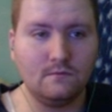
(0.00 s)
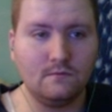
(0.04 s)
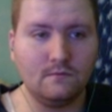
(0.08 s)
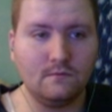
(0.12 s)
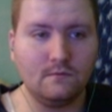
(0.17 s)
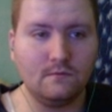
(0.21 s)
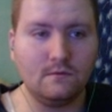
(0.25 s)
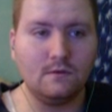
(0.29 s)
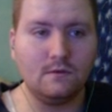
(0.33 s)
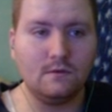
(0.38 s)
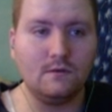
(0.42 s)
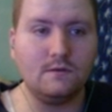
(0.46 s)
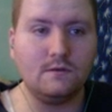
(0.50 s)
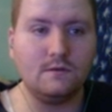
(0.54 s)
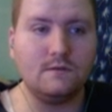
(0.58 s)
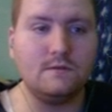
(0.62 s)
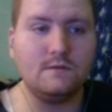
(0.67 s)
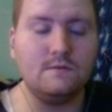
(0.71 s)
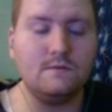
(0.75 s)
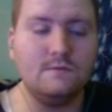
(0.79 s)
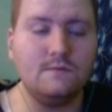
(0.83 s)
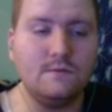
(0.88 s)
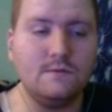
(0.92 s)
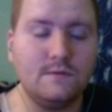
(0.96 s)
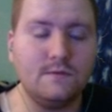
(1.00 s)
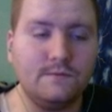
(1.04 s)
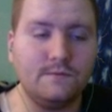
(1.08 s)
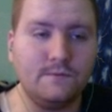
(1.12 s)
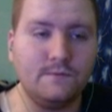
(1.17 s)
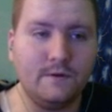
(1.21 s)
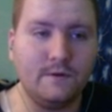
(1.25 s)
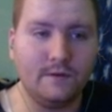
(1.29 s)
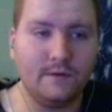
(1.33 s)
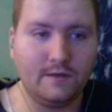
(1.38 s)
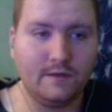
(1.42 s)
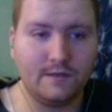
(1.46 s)
And as soon as the
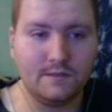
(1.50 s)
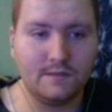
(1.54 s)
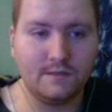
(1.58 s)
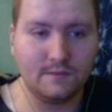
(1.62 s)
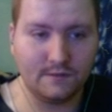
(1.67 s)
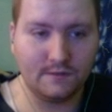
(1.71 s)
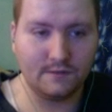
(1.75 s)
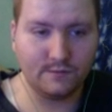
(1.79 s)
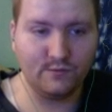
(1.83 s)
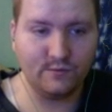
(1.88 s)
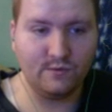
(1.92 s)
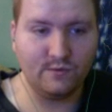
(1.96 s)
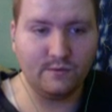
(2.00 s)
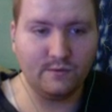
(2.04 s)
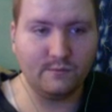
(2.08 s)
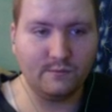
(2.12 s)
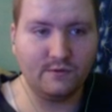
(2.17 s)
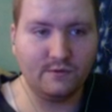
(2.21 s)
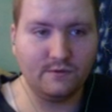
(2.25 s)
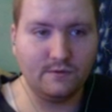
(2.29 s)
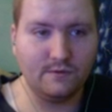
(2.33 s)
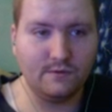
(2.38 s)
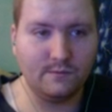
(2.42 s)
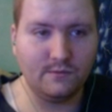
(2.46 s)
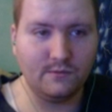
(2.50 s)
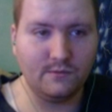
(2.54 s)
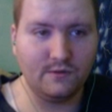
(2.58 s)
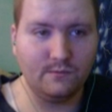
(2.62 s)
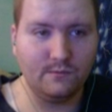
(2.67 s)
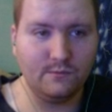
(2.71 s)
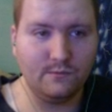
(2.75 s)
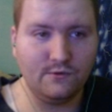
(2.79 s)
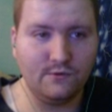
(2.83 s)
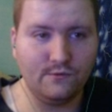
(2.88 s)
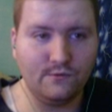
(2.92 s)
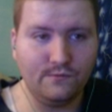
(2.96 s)
front guy starts moving, I'm going to
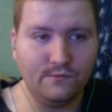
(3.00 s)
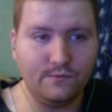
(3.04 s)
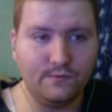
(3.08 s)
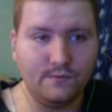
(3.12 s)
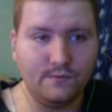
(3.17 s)
move.